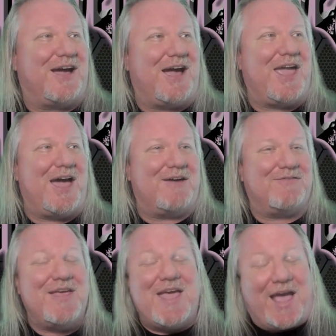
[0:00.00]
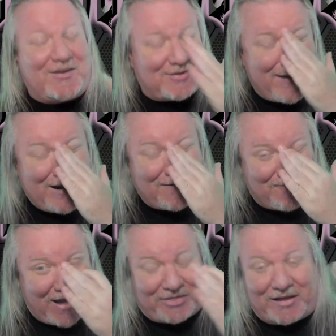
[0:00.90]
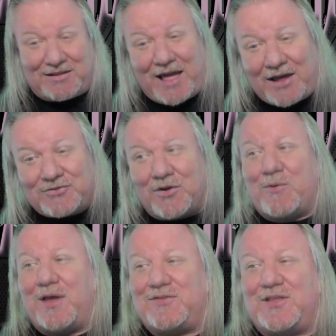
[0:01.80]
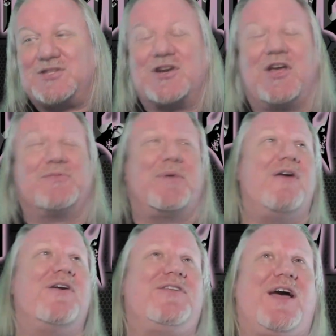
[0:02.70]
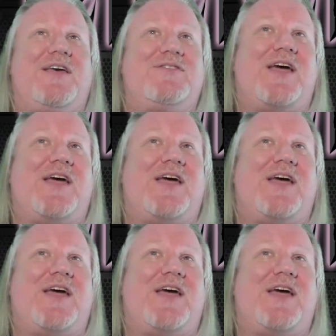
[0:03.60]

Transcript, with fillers: I have. As a matter of fact, the last request that Charles prioritized,